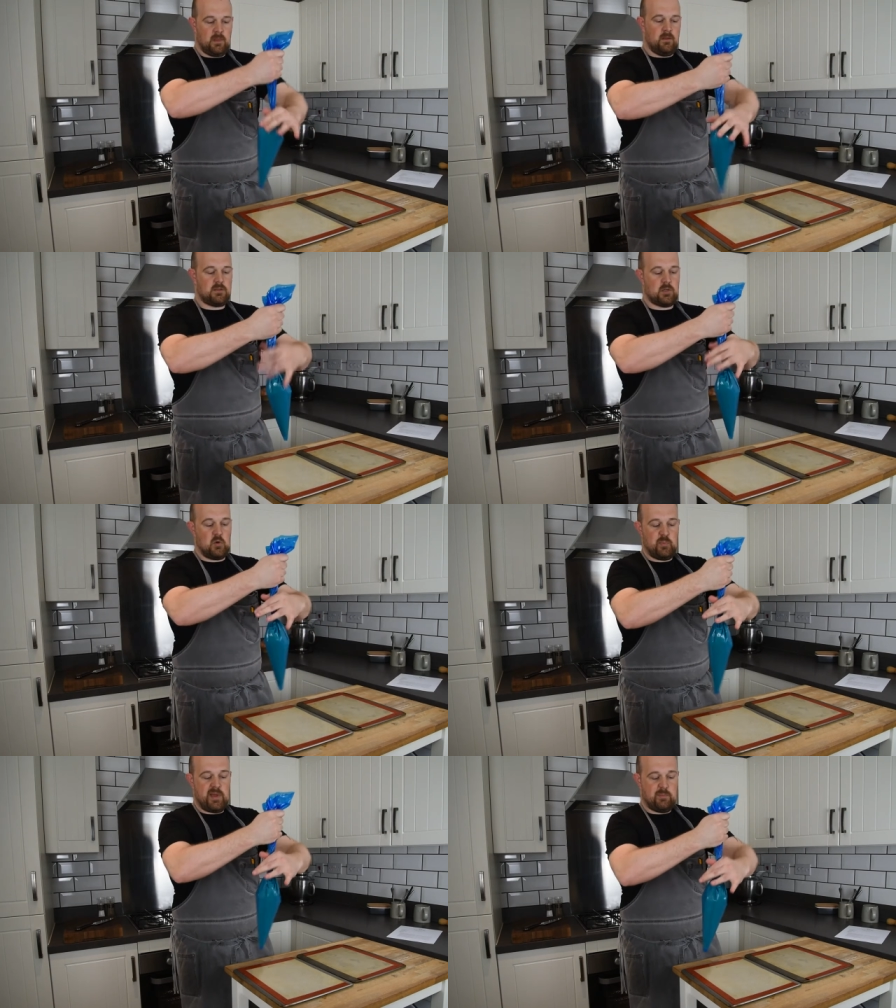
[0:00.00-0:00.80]
So
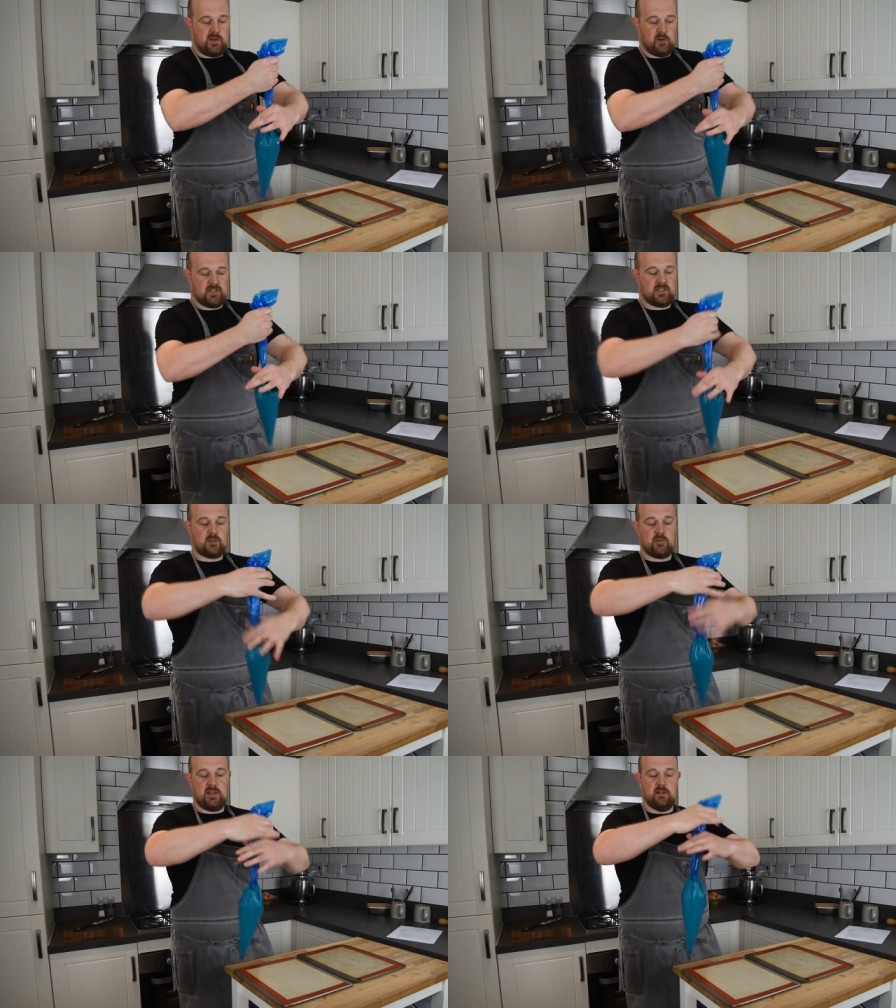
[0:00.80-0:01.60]
piping it onto the
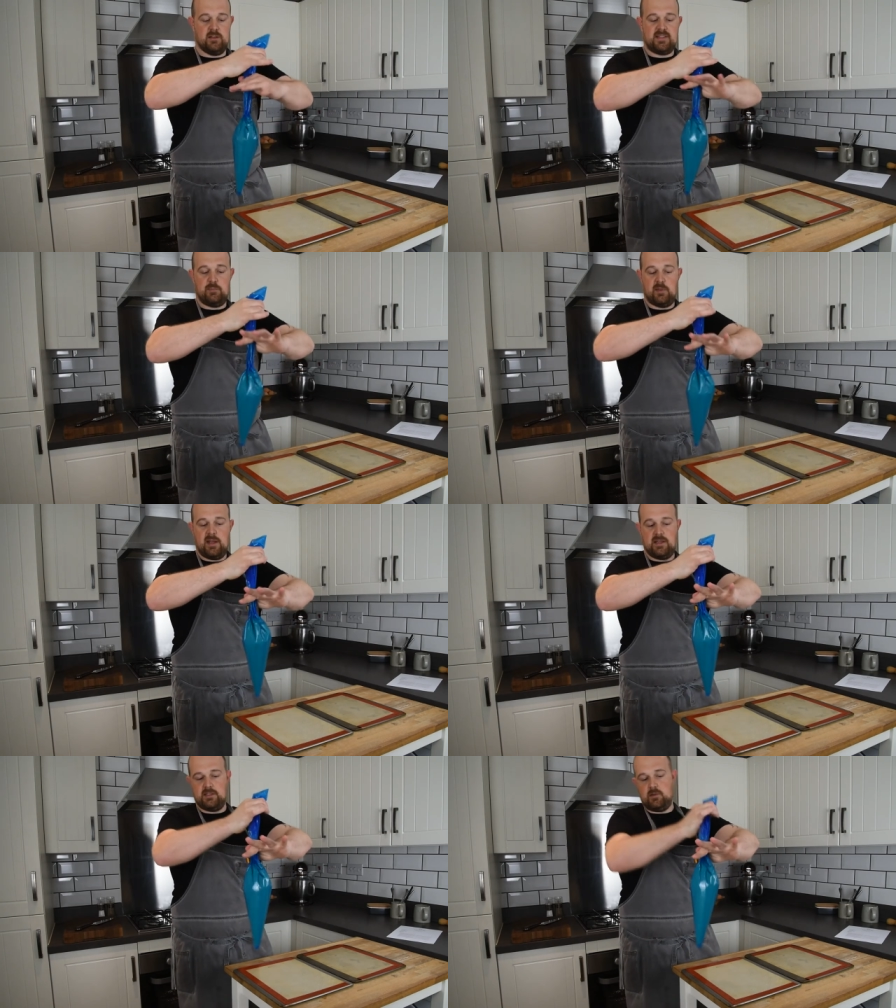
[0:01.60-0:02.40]
tray, little tip that
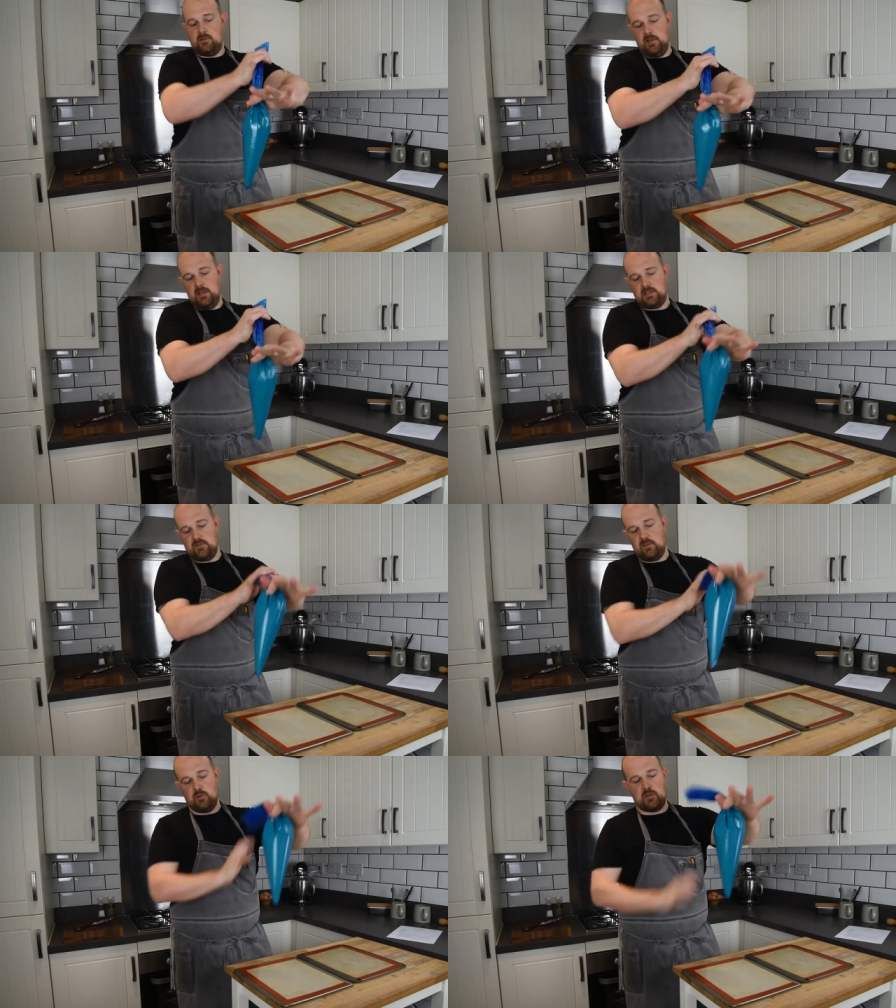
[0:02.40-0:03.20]
I do, so if
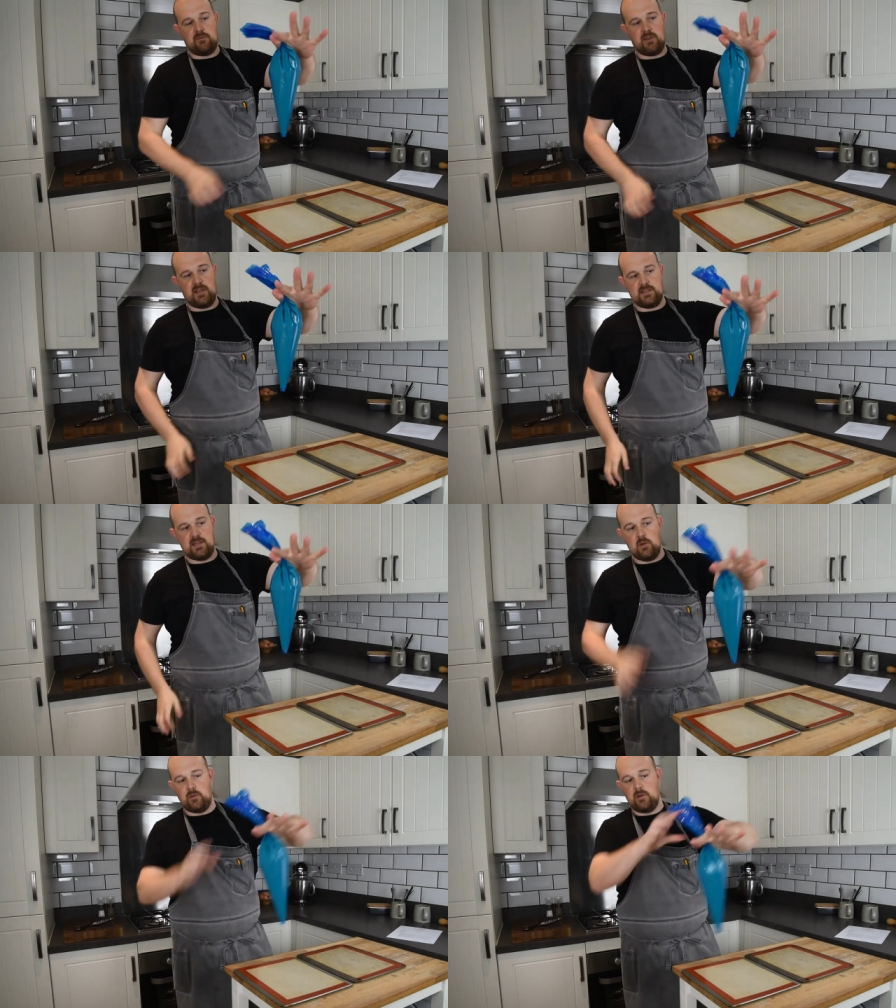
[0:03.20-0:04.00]
you push everything
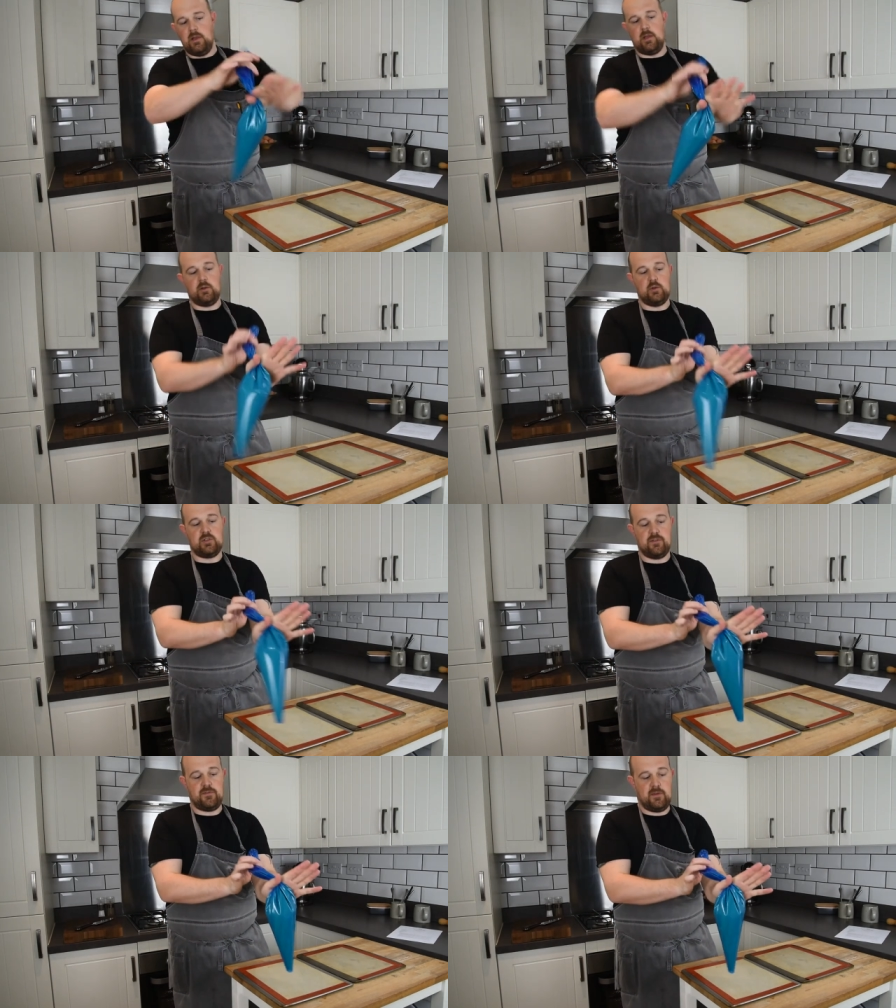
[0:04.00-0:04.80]
down and use
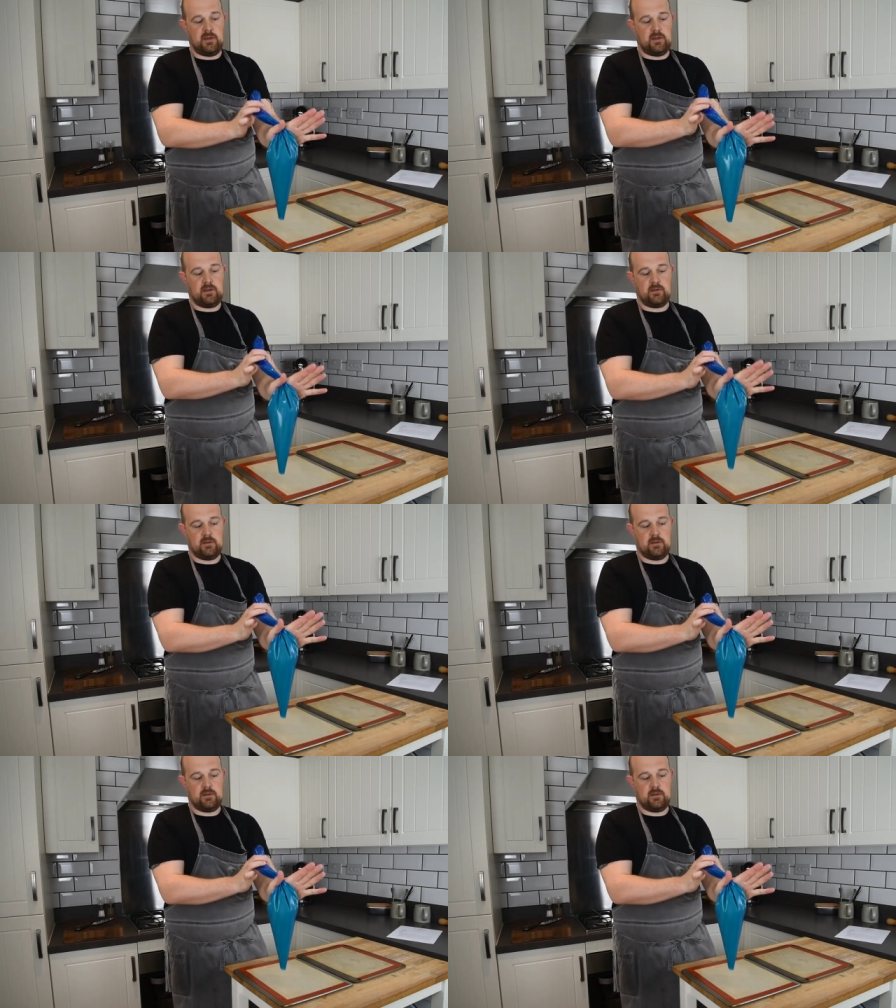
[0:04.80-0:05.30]
your finger,